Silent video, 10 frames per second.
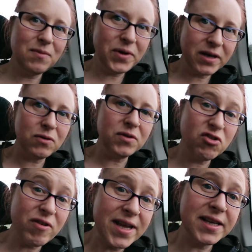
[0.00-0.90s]
somewhere called
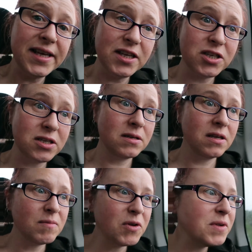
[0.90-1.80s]
Craigneish
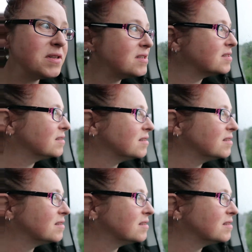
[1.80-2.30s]
at the moment.